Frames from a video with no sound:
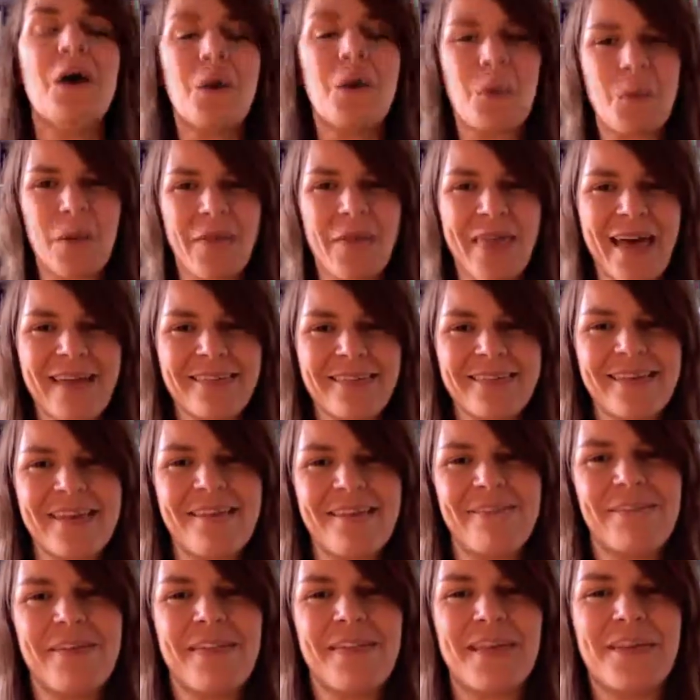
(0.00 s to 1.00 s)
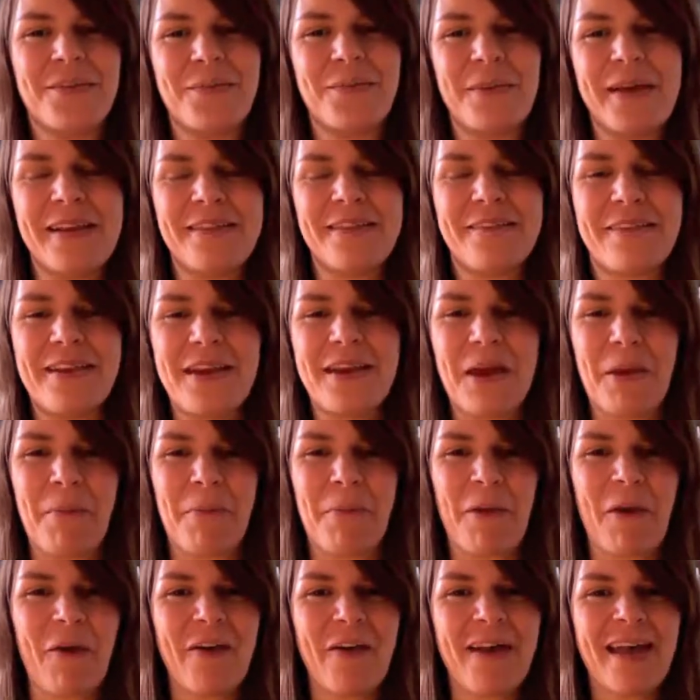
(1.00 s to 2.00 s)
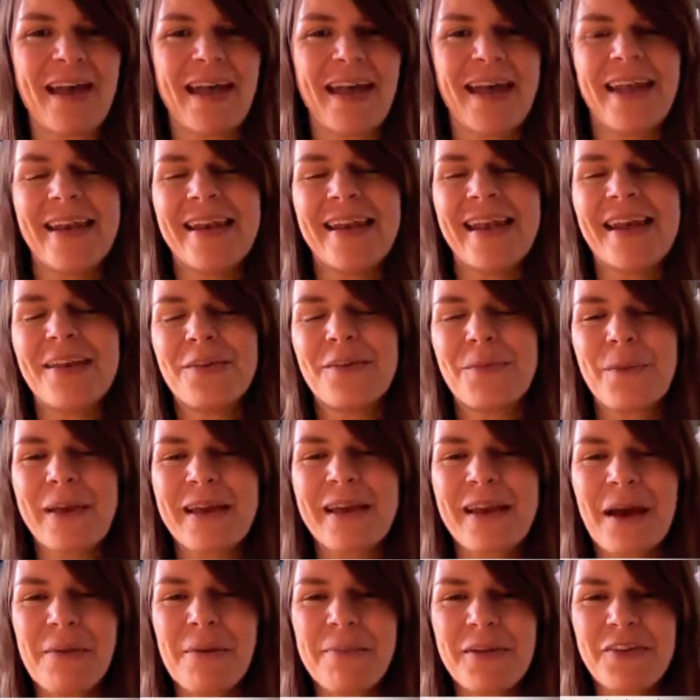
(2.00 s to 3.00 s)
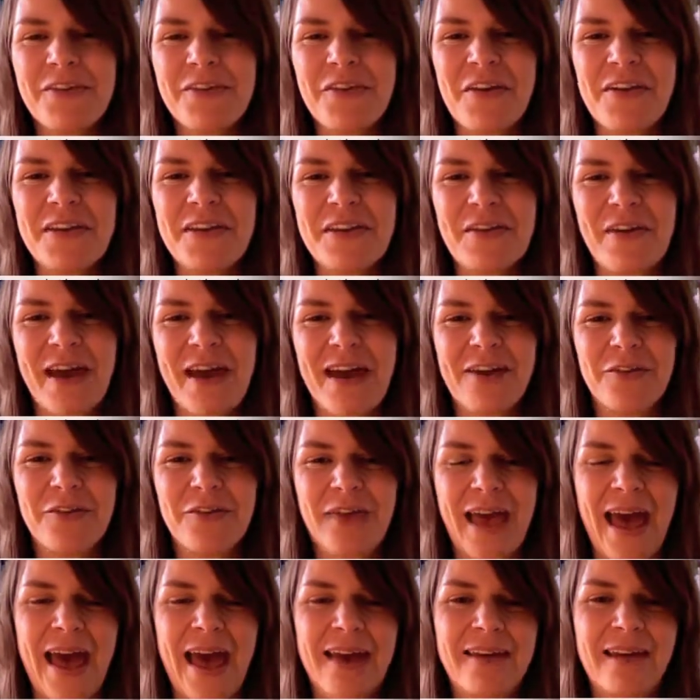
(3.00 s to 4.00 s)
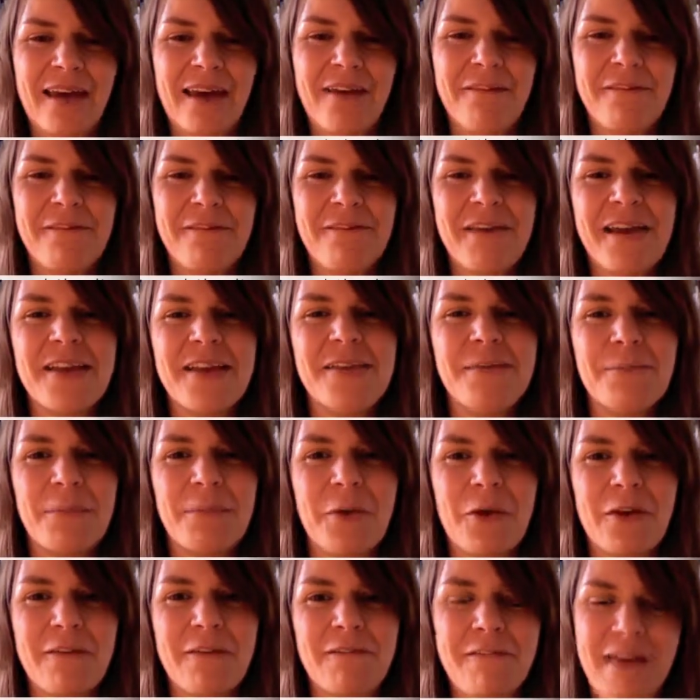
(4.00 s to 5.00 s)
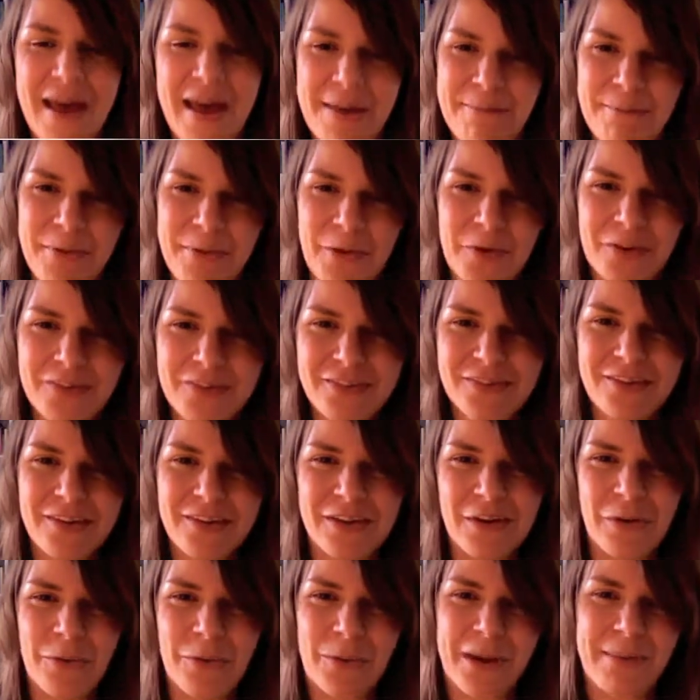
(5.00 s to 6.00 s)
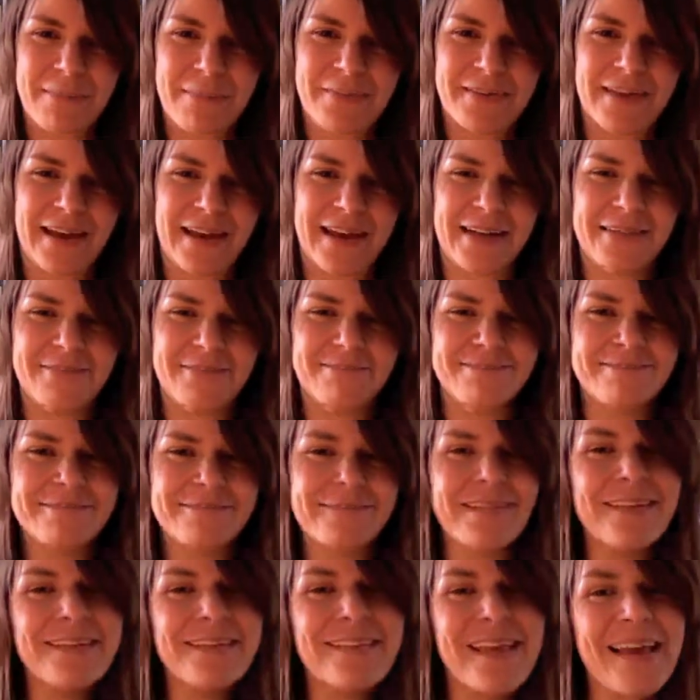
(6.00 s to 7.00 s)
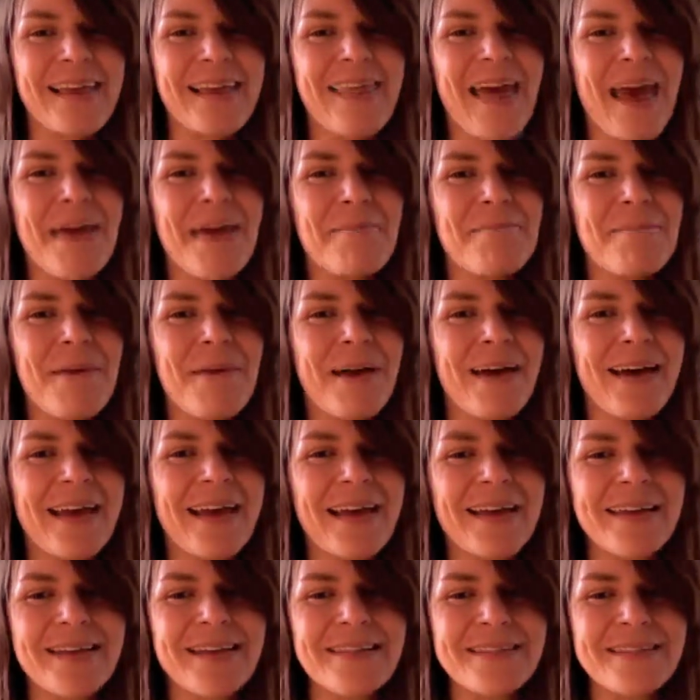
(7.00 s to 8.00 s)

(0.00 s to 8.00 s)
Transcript: Well, that's it for this week's video blog. Next week I'll be showing you how to add a Facebook fan box to your website. See you then, bye!